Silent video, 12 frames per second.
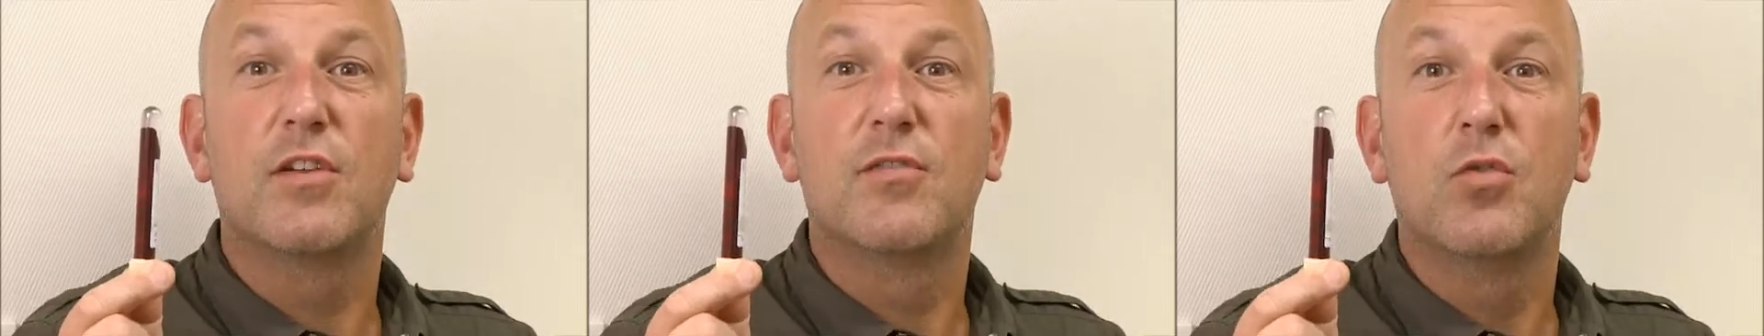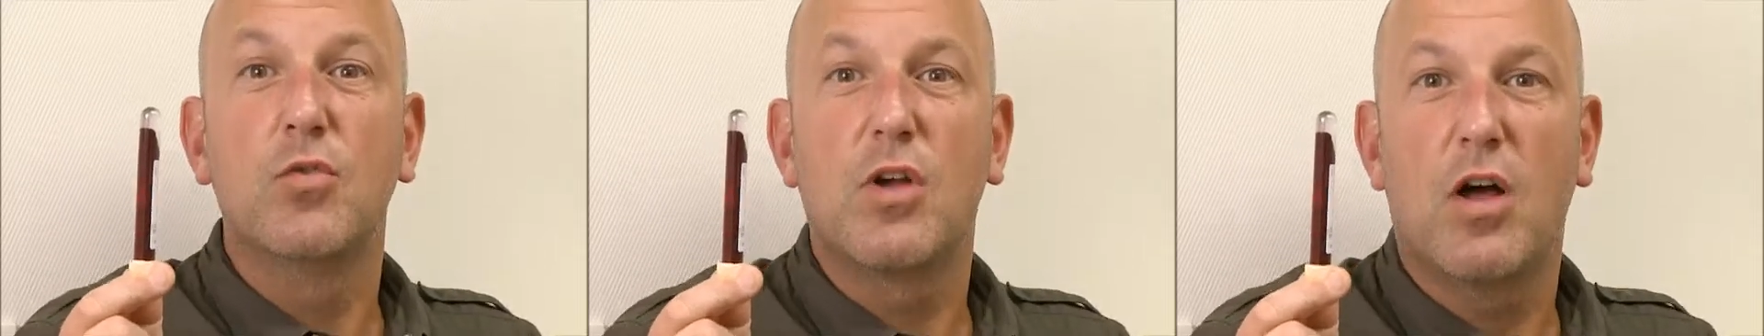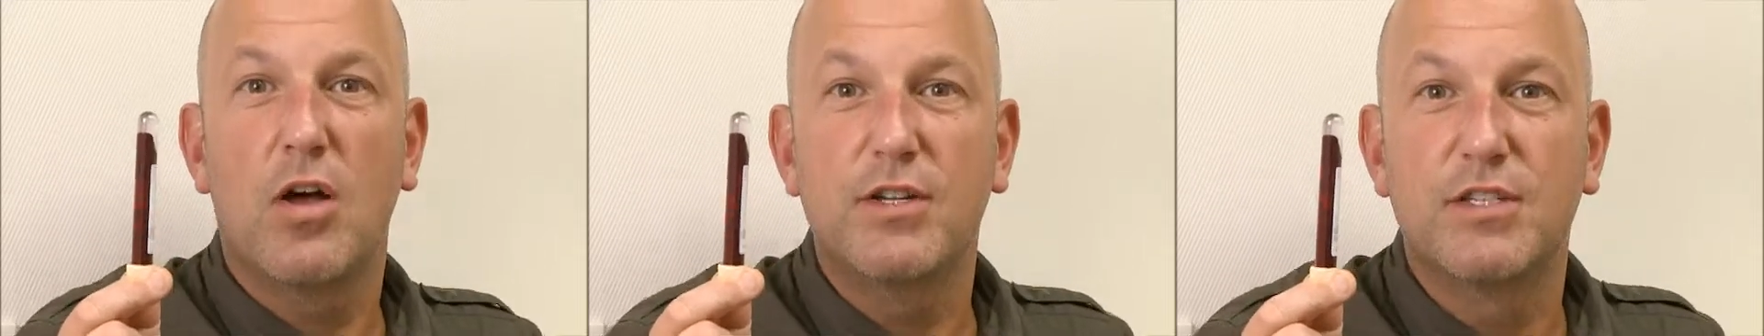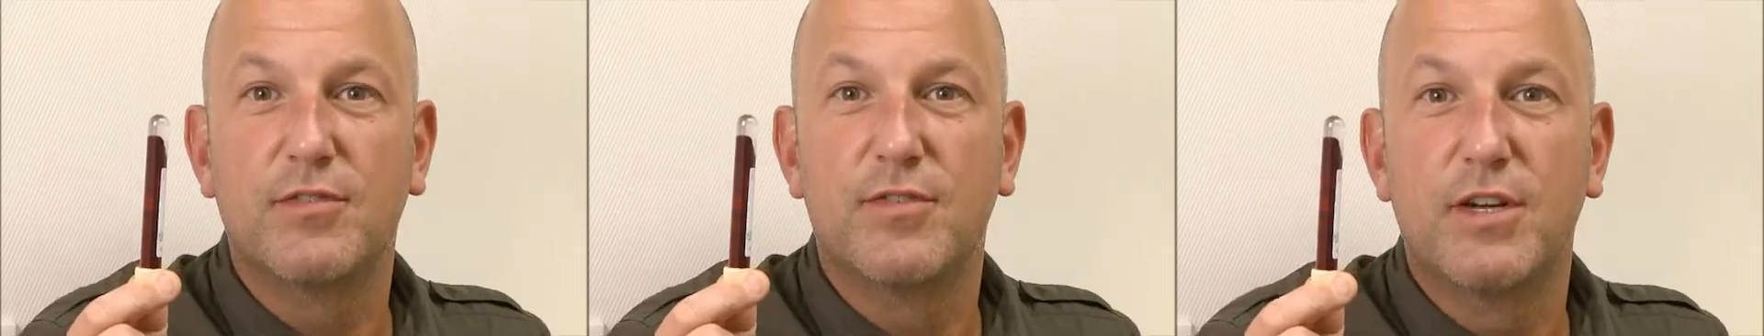of all
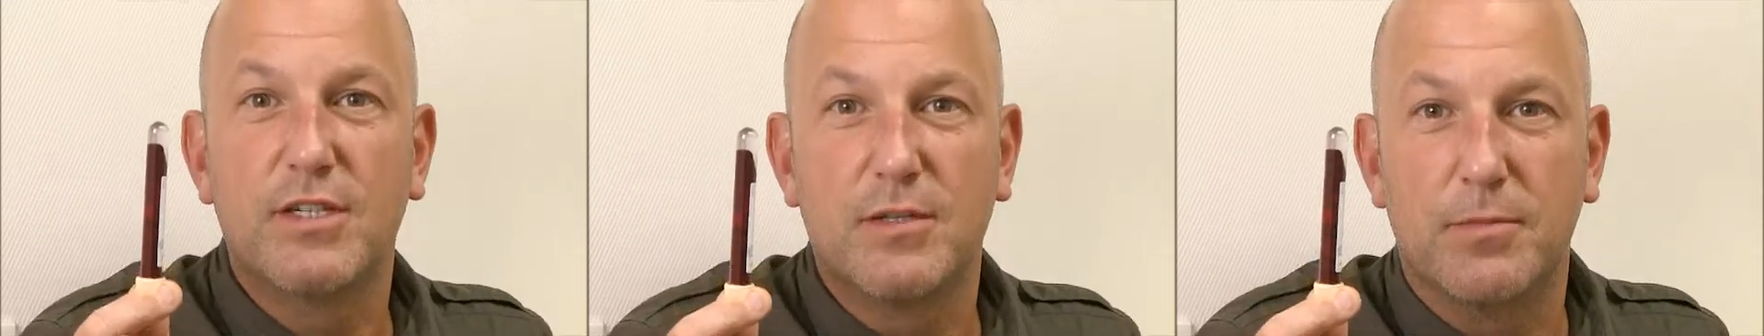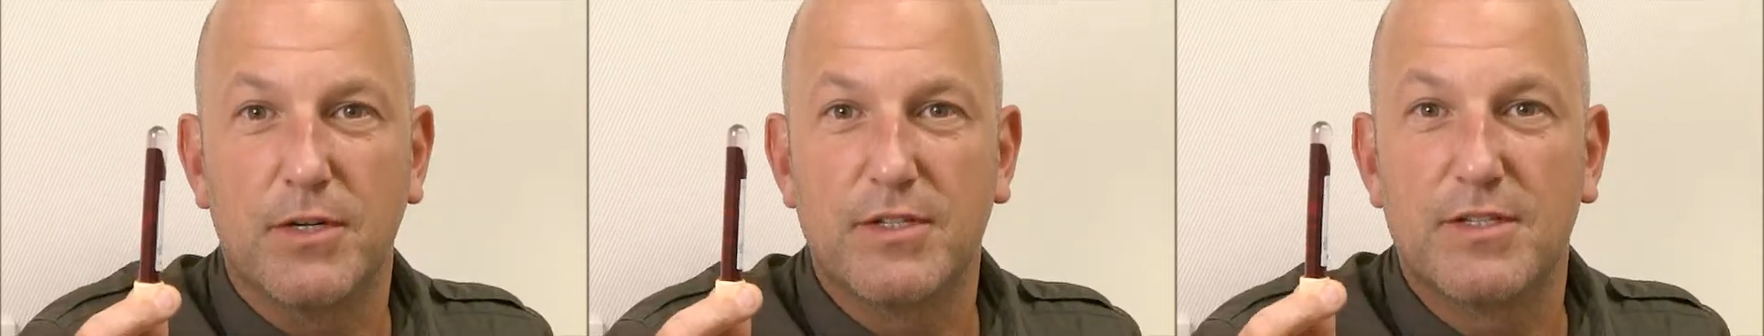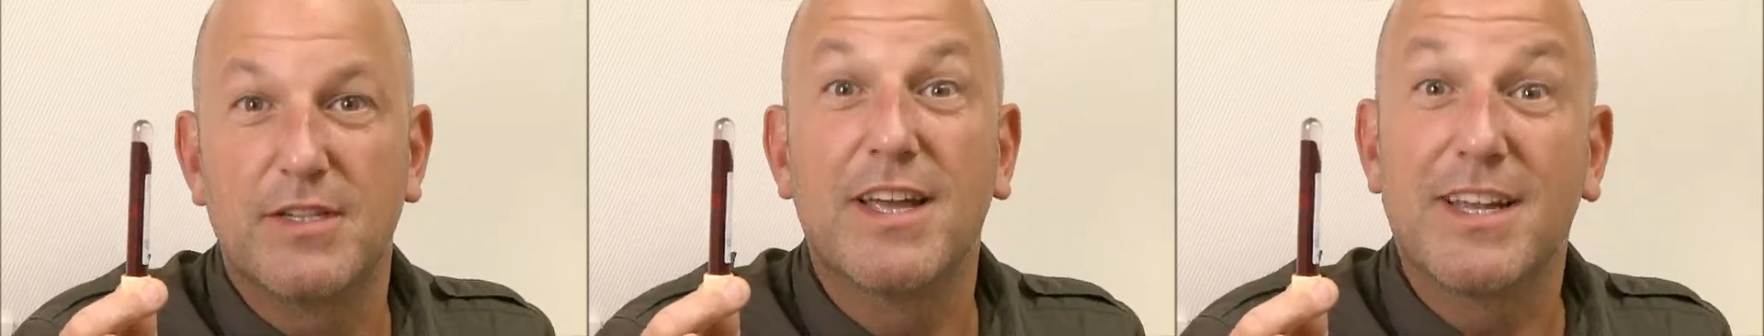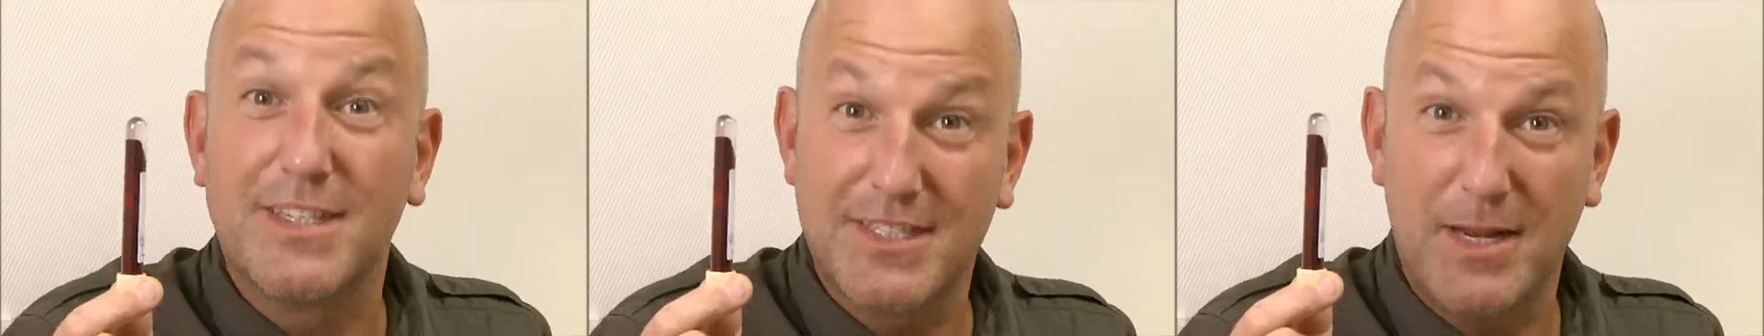kinds of vertebrates,
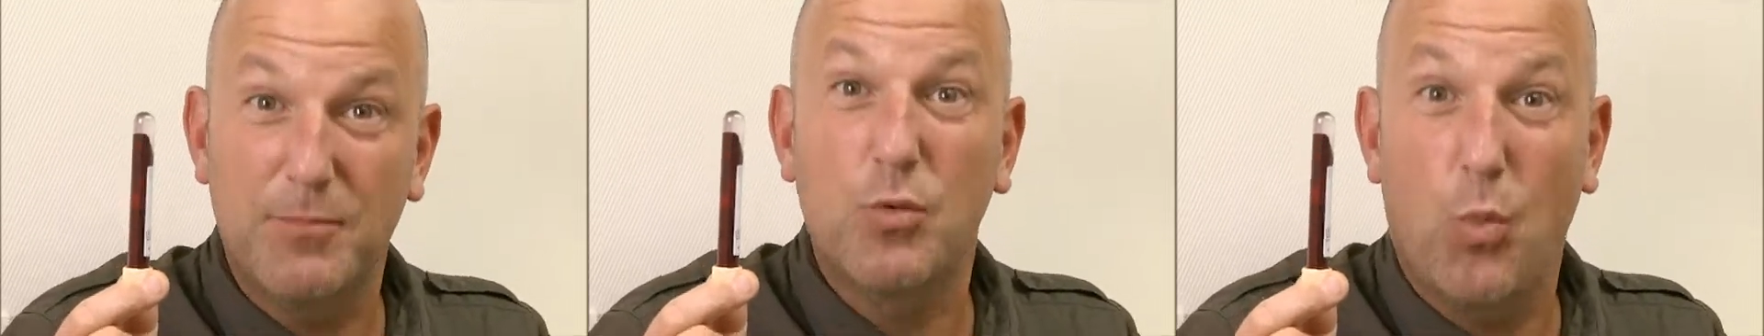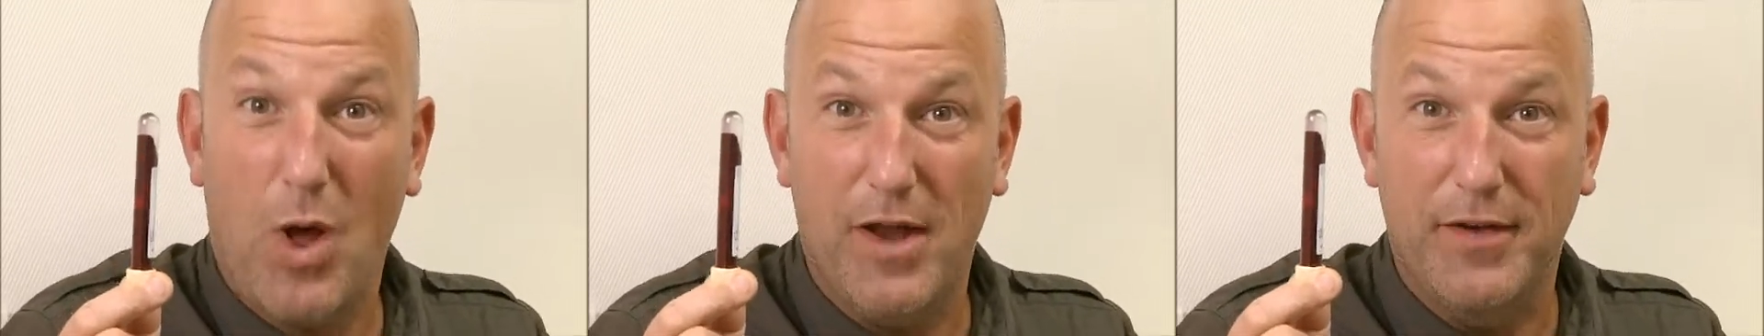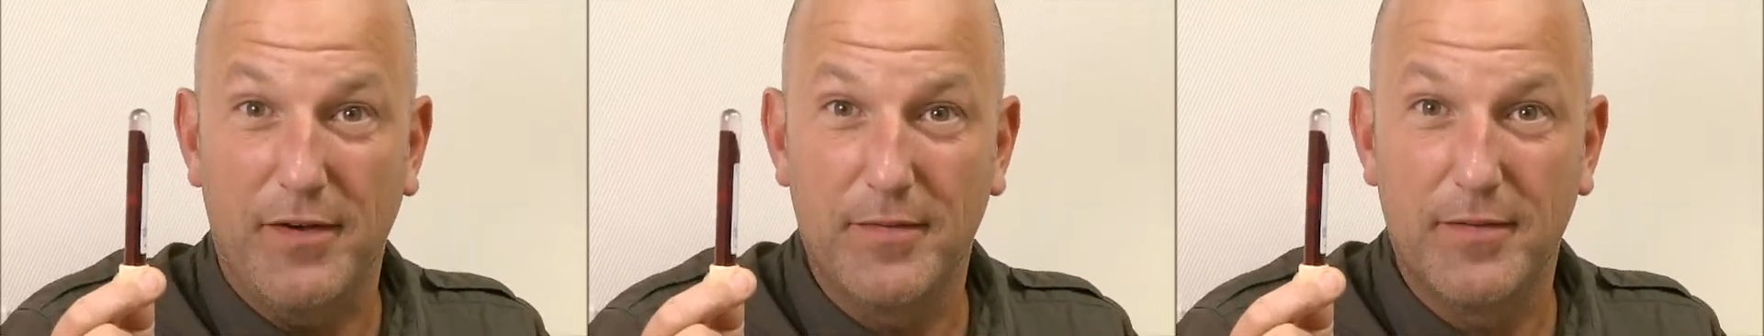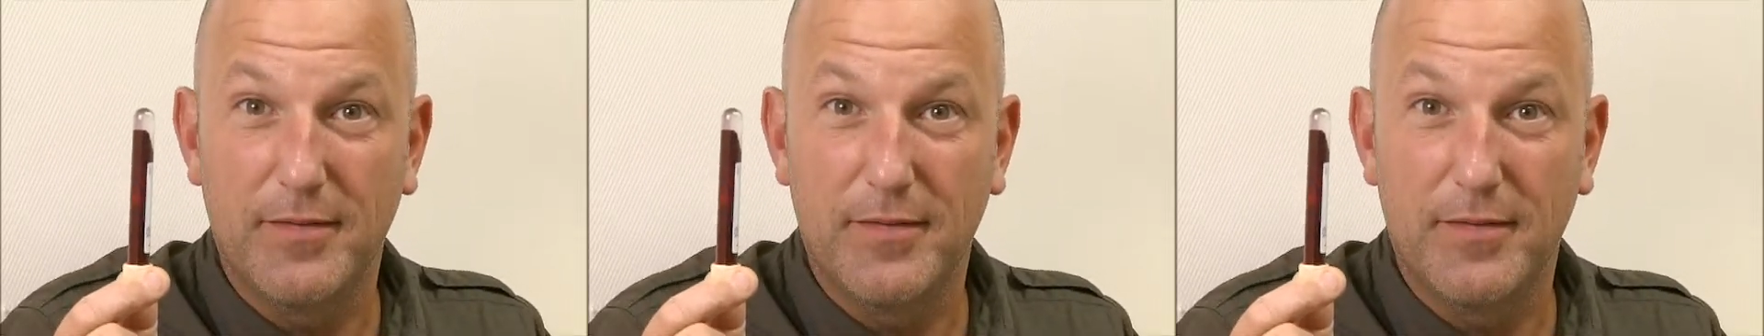except one.